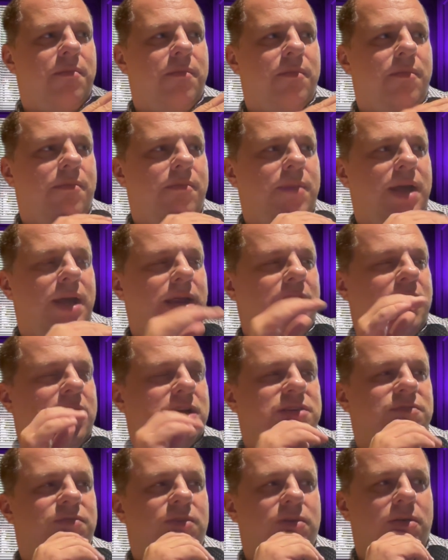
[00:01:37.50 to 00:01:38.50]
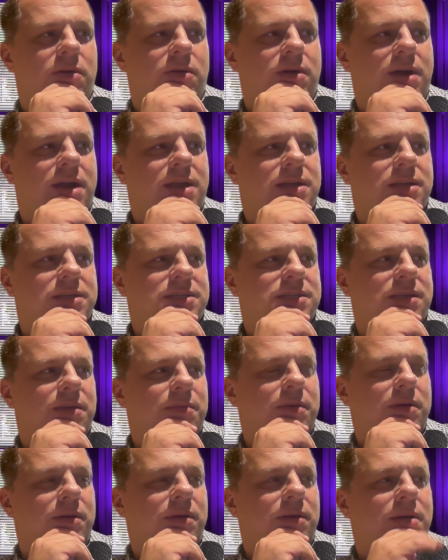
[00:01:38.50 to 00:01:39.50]
many years for Oracle
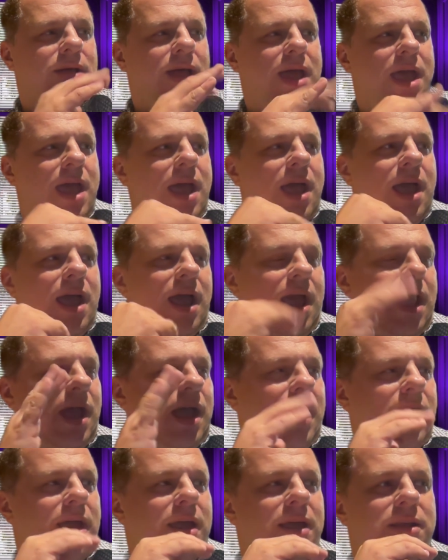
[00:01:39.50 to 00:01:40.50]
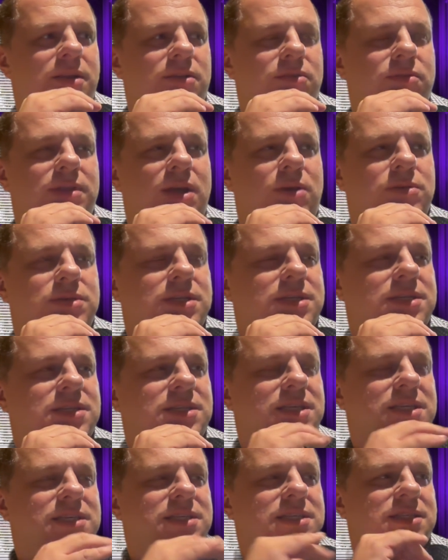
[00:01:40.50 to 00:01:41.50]
Civil. And
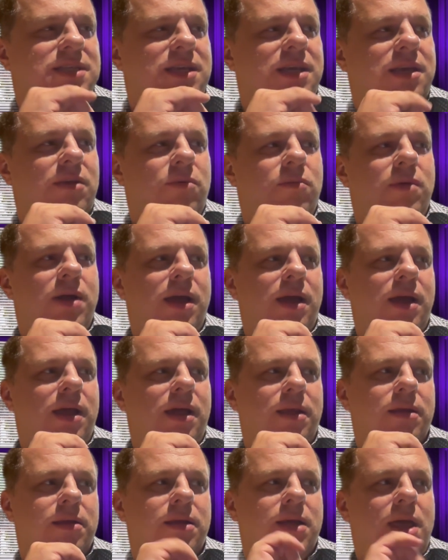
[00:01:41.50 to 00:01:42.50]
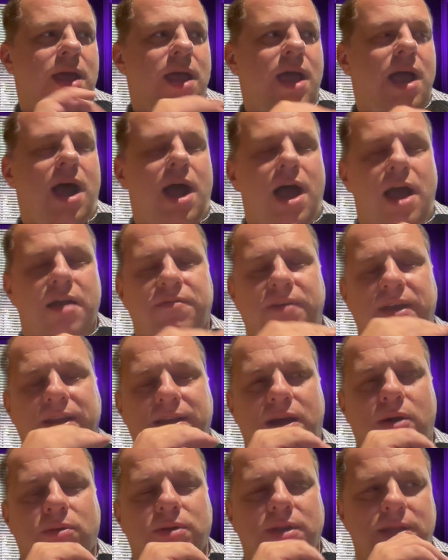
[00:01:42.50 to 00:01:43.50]
2016, when I
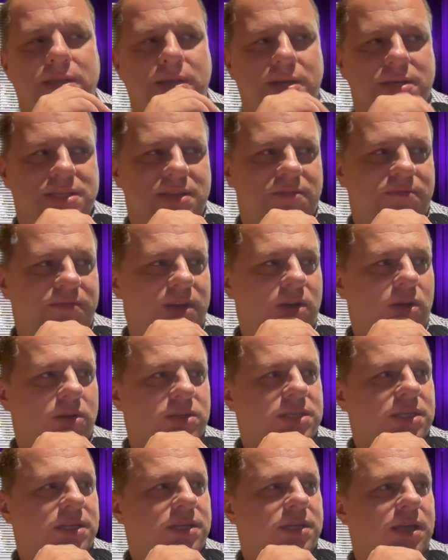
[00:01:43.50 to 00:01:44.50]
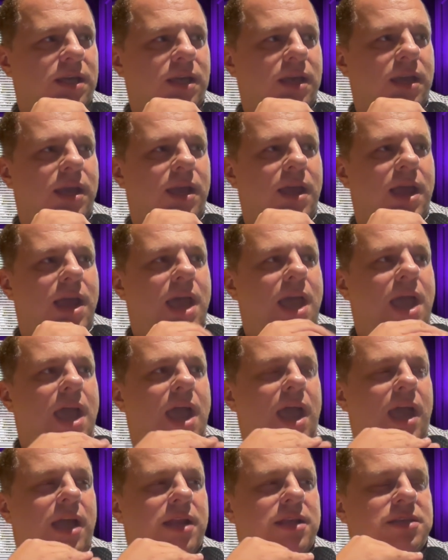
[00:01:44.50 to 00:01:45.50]
find out that there's a velocity
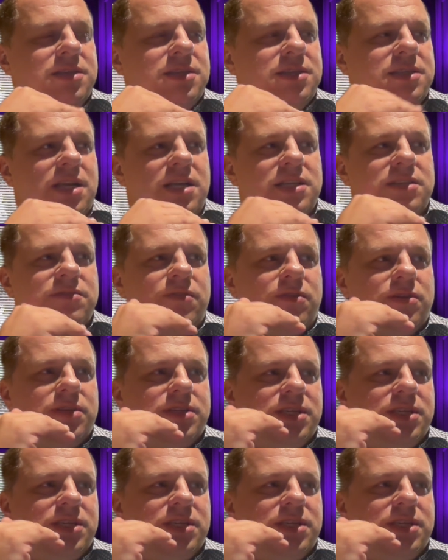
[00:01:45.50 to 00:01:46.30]
and Salesforce